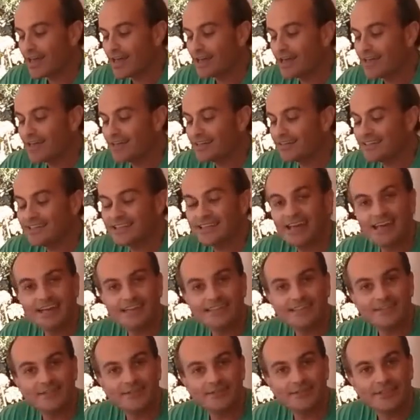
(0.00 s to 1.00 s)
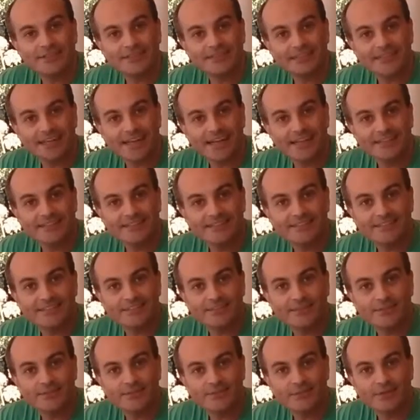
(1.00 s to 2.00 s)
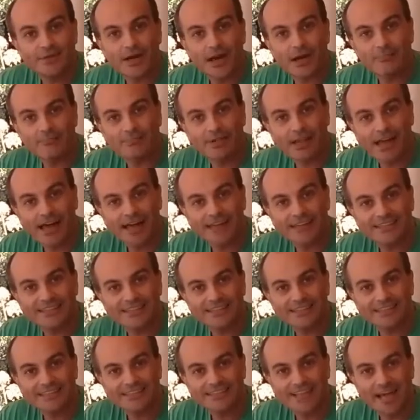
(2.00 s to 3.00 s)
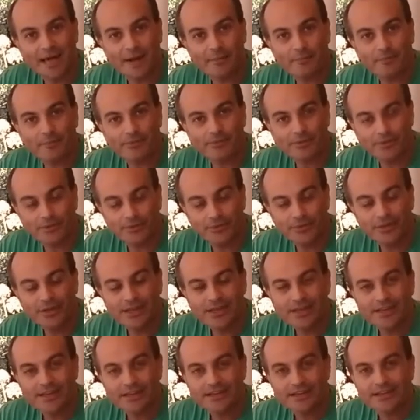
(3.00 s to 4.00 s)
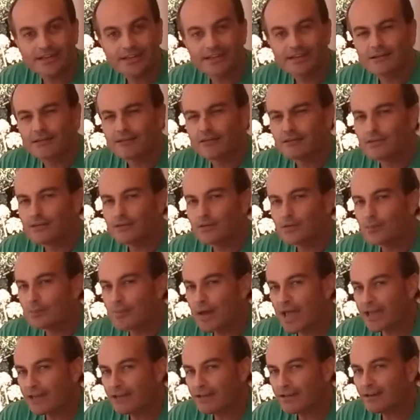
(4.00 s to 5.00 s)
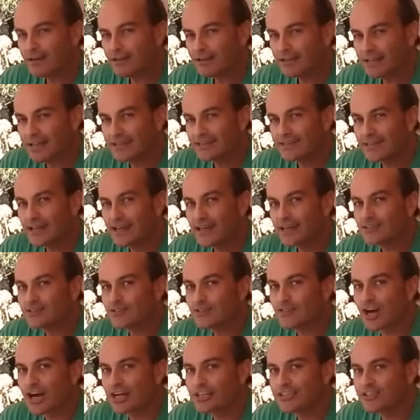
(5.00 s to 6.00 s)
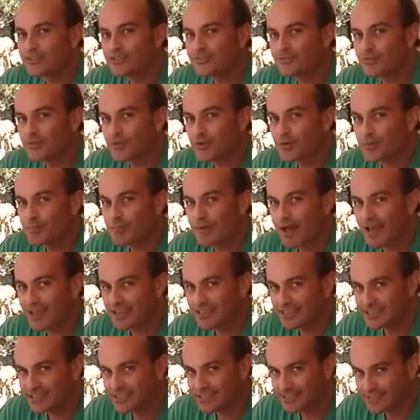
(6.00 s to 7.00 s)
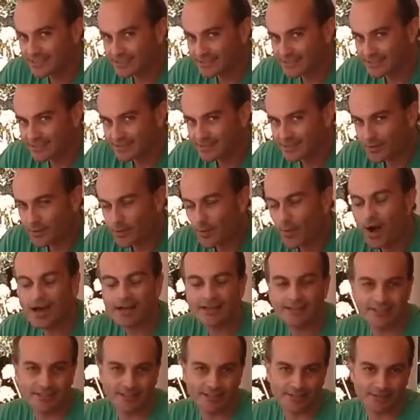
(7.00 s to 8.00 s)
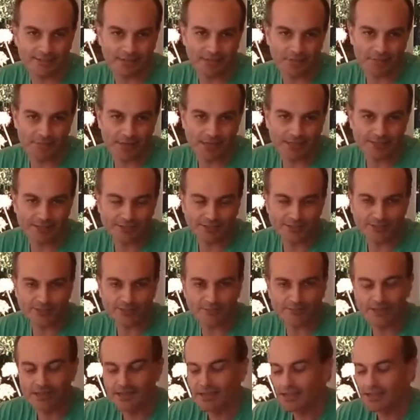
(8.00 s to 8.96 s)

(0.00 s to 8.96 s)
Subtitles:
and in case you decide to apply this step too, you may call it transformation. Why transformation?